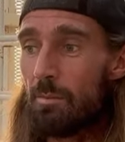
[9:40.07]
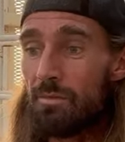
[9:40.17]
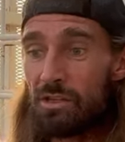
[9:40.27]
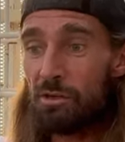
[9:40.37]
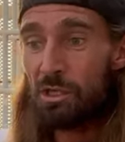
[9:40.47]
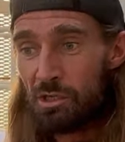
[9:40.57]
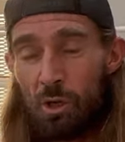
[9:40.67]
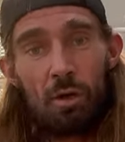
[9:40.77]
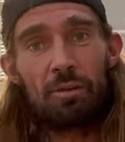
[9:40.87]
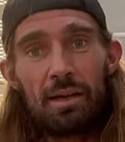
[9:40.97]
So she's
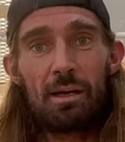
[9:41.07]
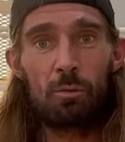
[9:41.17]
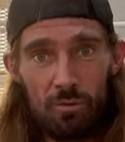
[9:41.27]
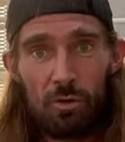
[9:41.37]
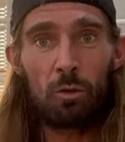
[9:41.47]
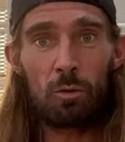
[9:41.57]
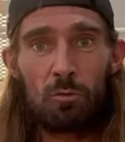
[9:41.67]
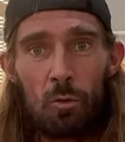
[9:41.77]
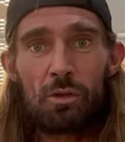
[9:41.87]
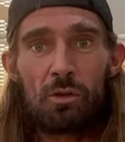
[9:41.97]
got that to look
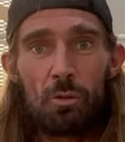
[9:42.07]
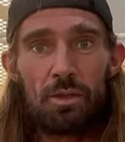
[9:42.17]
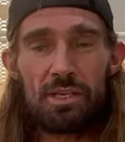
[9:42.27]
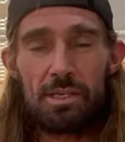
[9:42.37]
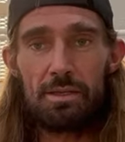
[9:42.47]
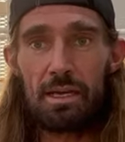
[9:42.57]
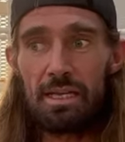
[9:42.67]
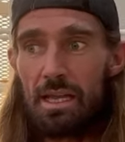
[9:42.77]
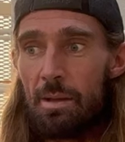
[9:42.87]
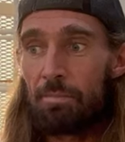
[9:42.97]
forward to on the
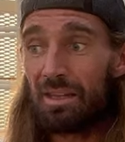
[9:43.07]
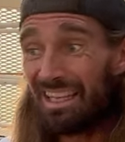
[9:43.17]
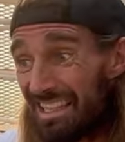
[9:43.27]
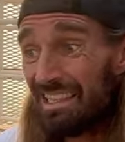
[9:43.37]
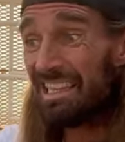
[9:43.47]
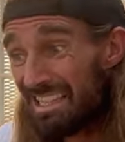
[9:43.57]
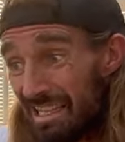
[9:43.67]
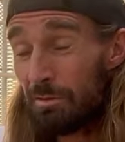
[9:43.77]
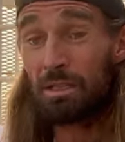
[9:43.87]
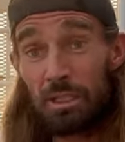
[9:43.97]
Sunday. and it
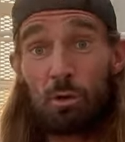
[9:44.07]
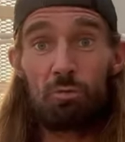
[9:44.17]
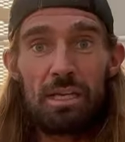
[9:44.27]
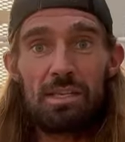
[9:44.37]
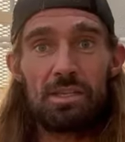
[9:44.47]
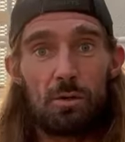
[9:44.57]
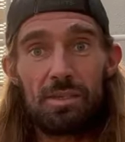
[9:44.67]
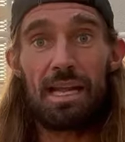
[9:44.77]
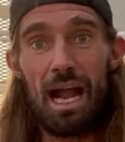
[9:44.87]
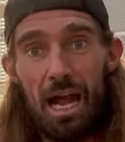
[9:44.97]
you know, reinstalls
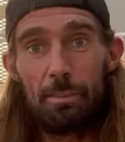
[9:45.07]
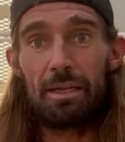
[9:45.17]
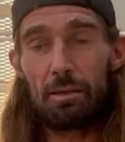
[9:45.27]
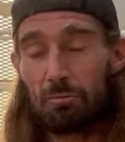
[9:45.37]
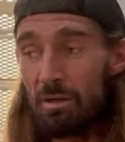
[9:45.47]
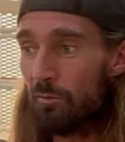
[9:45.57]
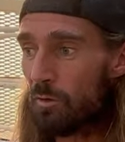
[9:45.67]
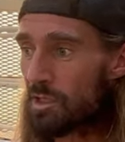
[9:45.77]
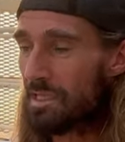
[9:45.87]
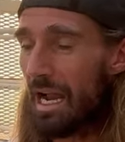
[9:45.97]
that habit,
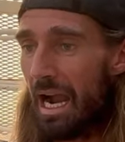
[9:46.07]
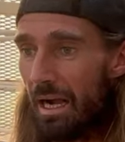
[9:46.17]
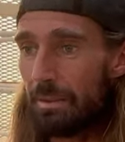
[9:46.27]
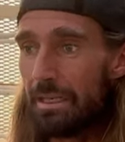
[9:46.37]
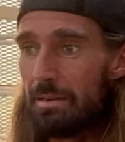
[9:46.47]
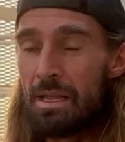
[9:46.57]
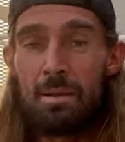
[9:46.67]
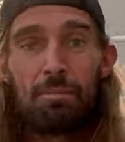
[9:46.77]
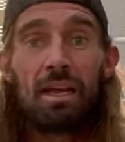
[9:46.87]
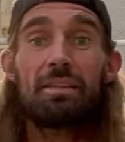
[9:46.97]
reinforces that habit.
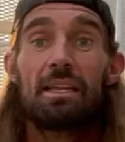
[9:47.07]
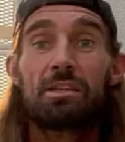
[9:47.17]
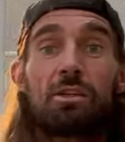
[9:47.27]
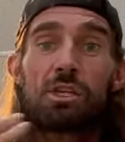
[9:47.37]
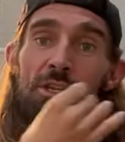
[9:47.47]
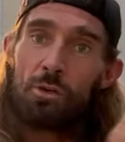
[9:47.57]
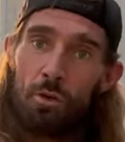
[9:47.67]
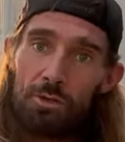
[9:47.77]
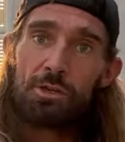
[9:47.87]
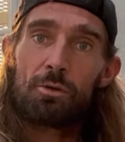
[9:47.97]
And then she's
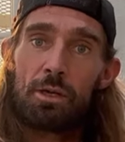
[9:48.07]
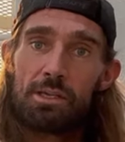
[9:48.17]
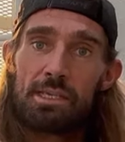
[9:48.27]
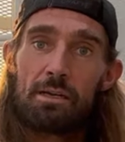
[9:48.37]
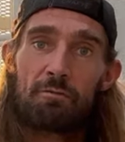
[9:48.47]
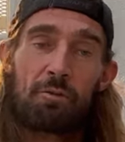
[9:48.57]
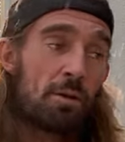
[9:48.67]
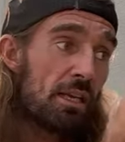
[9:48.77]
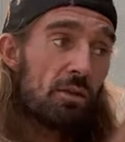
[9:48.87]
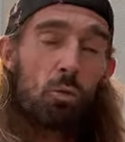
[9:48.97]
also got stuff
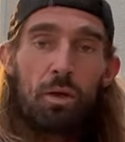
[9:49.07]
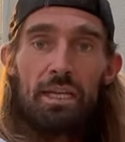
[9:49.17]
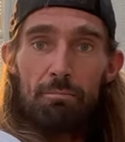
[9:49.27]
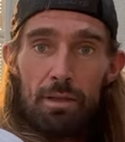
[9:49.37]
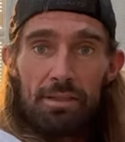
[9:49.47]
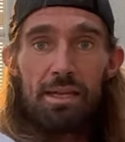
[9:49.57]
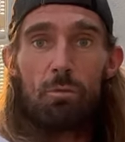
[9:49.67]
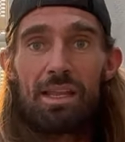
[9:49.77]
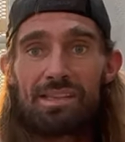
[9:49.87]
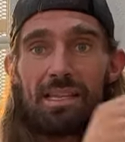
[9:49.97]
in the week, Monday,
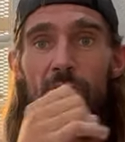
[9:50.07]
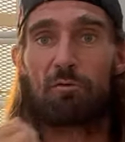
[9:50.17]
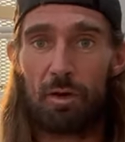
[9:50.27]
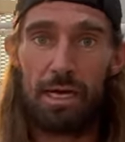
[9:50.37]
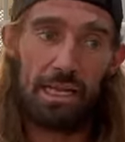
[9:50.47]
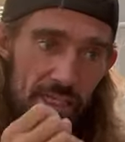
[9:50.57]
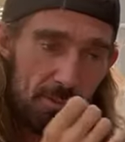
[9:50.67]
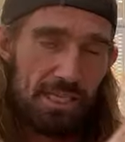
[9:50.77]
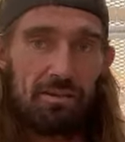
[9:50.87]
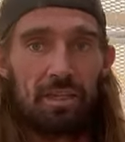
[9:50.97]
Wednesday and Friday, and
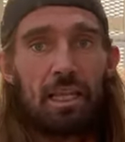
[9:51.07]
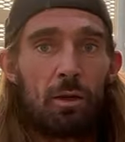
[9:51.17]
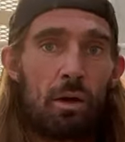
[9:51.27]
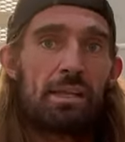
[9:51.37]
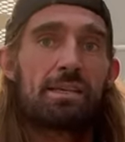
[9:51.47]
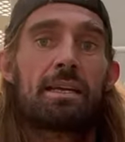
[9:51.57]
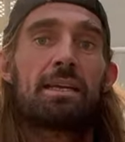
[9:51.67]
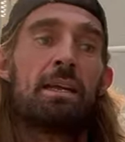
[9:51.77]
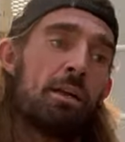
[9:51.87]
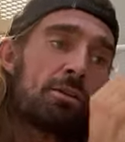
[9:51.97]
specifically the Wednesday,
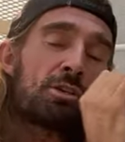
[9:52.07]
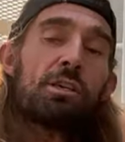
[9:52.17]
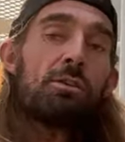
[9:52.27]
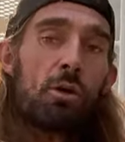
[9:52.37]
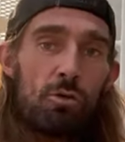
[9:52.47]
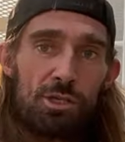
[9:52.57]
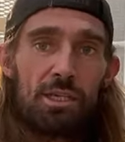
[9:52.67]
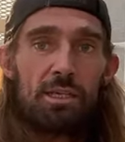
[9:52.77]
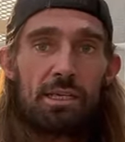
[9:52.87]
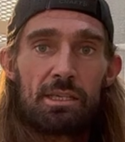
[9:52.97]
that she knows she
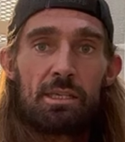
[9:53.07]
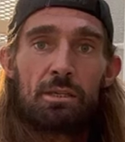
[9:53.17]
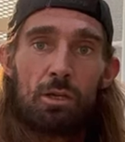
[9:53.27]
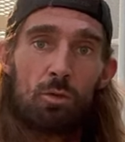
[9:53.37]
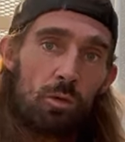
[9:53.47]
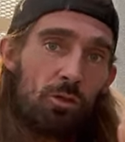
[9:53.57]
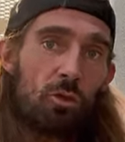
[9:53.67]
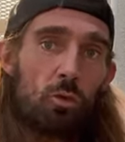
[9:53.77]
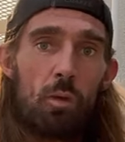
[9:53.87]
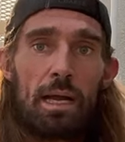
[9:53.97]
needs to do and
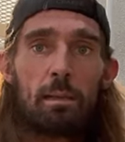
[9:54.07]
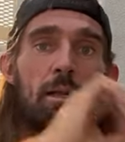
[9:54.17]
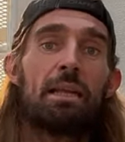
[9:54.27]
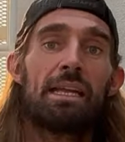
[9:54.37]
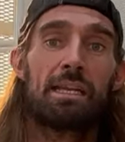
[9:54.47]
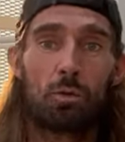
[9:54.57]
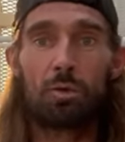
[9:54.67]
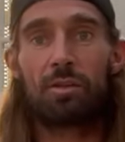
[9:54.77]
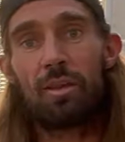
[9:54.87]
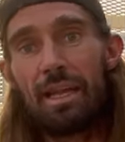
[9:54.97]
do well in
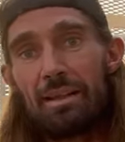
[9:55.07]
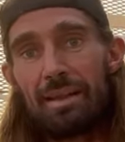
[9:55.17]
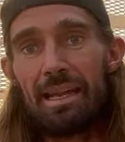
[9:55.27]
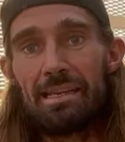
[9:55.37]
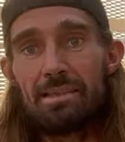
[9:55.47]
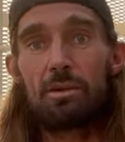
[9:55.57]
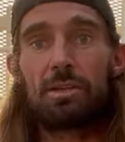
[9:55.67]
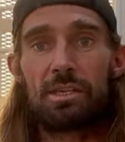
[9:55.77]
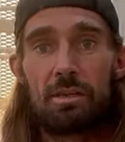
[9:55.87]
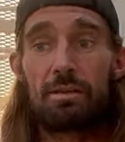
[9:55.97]
order to get the gains on the
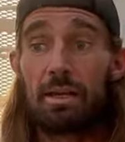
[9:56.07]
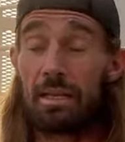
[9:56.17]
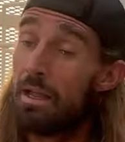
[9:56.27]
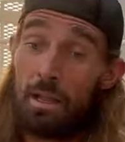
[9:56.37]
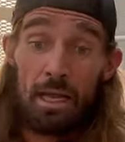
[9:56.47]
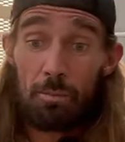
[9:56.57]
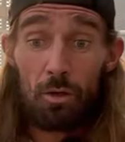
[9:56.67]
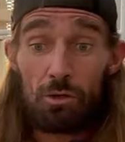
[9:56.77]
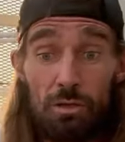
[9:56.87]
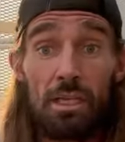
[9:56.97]
Sunday. And I'm
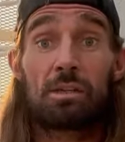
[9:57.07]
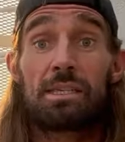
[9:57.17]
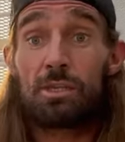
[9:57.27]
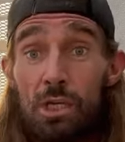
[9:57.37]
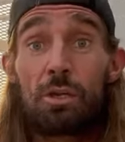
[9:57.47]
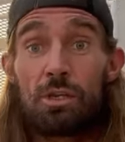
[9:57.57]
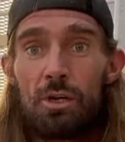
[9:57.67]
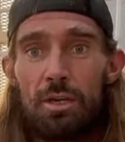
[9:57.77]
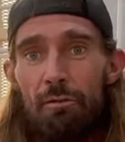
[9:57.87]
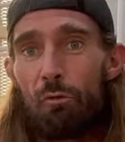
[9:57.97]
not trying to
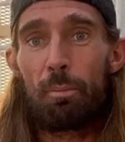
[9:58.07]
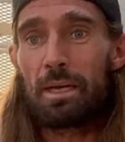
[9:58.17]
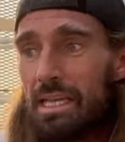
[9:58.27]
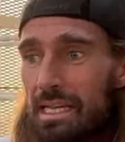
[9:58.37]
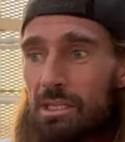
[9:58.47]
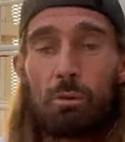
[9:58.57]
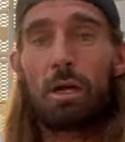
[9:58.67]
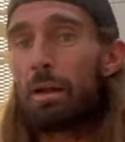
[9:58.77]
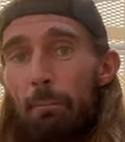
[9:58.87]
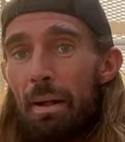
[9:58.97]
turn everybody into a
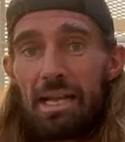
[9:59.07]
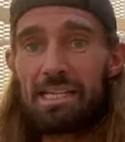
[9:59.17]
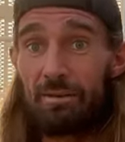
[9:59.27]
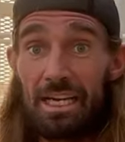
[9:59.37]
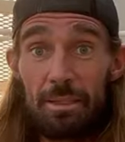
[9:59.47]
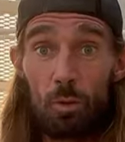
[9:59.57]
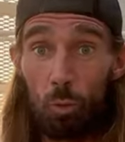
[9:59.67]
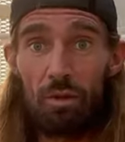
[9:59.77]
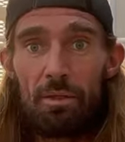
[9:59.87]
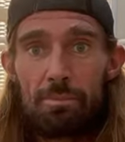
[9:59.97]
competitive animal
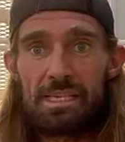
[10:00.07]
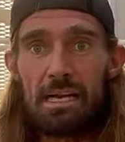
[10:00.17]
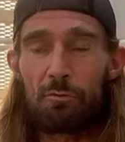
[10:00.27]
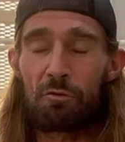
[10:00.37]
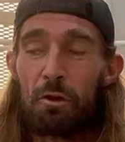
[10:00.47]
with themselves.